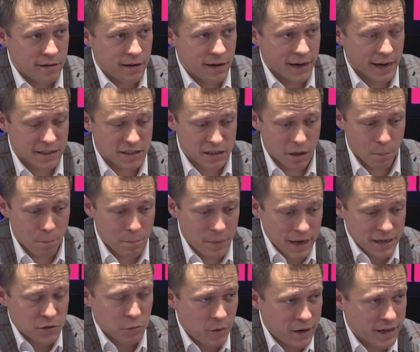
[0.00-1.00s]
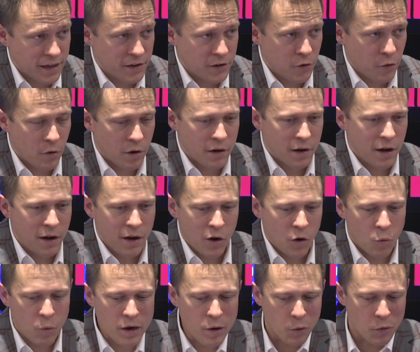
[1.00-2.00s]
and that's the best we can do it,
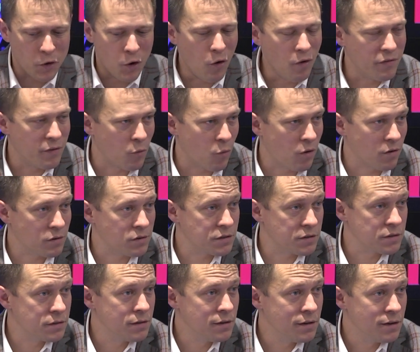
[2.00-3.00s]
we don't know if it works.